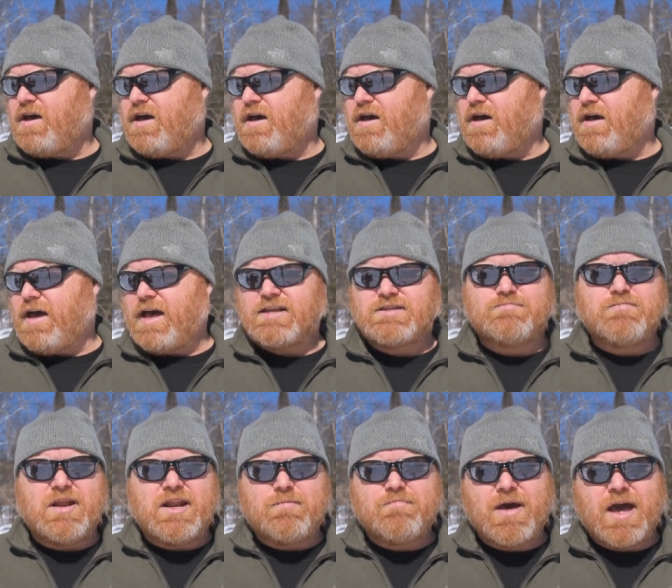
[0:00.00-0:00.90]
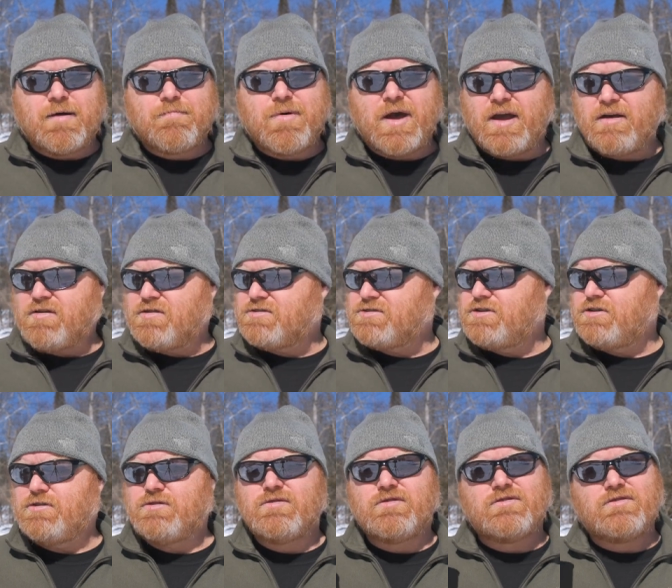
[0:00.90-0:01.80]
as many backpackers
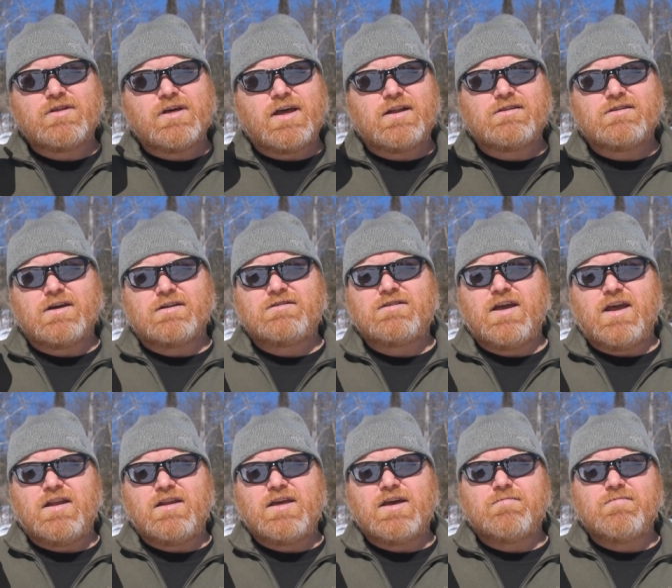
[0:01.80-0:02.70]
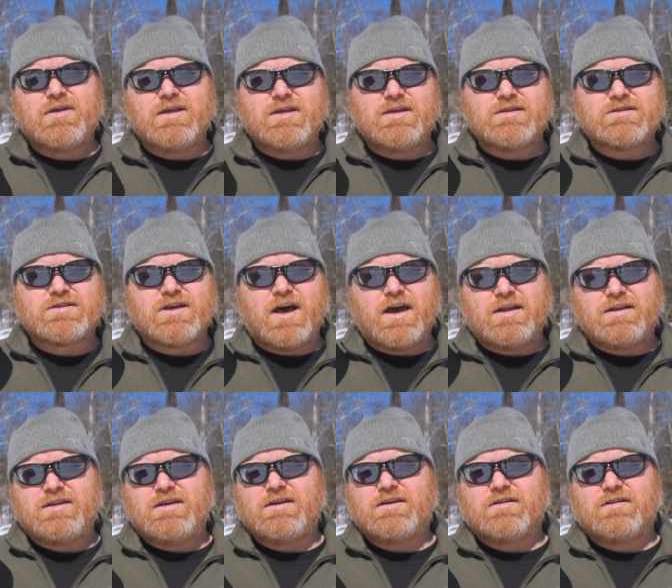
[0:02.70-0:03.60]
do, then titanium is
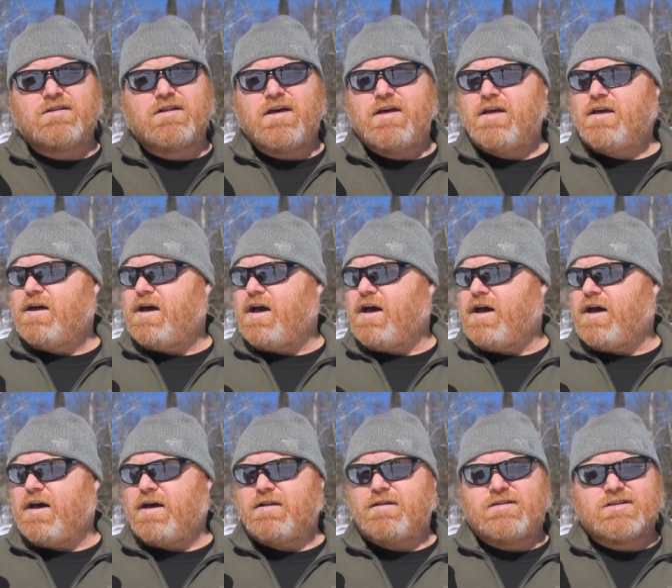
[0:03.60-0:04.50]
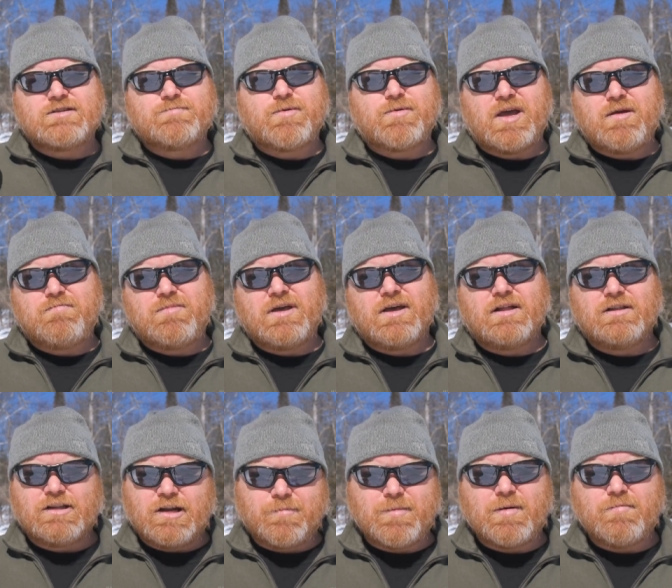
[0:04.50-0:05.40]
ideal, despite being a
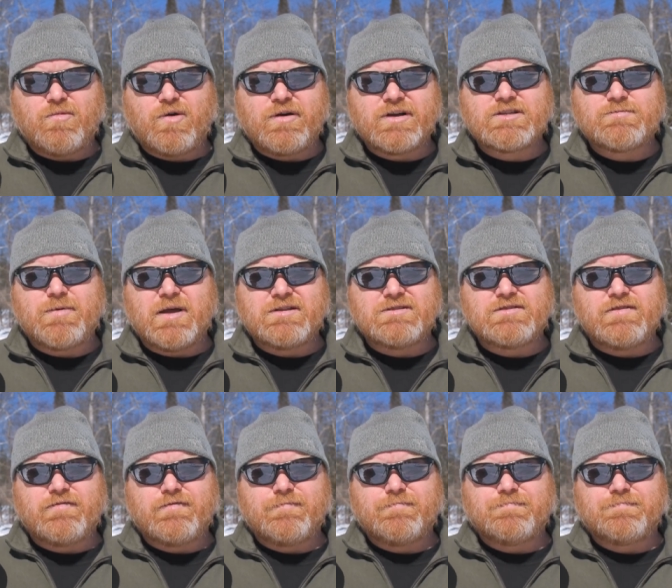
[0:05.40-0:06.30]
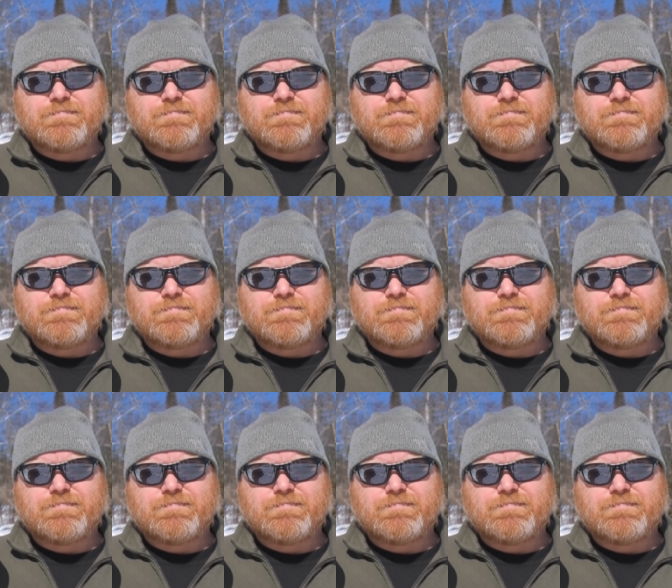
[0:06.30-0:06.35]
little bit more expensive.